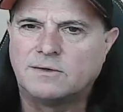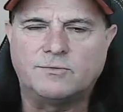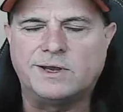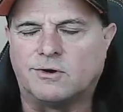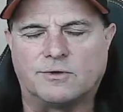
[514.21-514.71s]

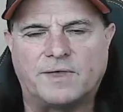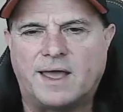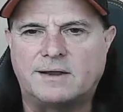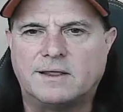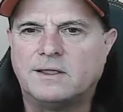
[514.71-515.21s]
We know
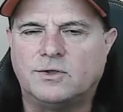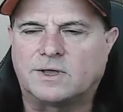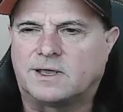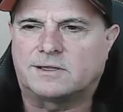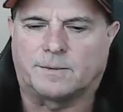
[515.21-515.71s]
that. You
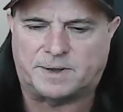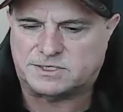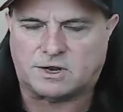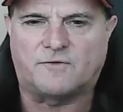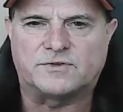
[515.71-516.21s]
could get the
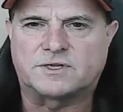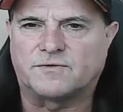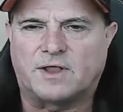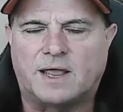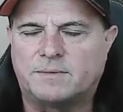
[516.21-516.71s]
best offensive
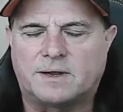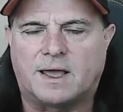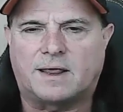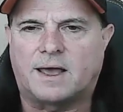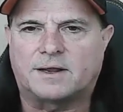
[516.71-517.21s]
lineman
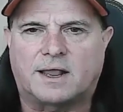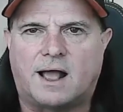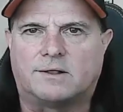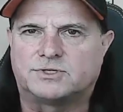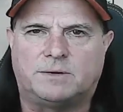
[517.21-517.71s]
out of
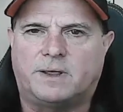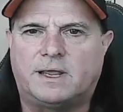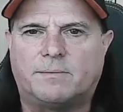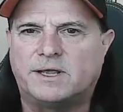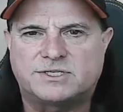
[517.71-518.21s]
college.
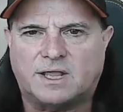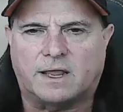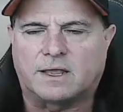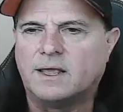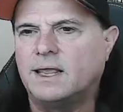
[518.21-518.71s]
He might stink.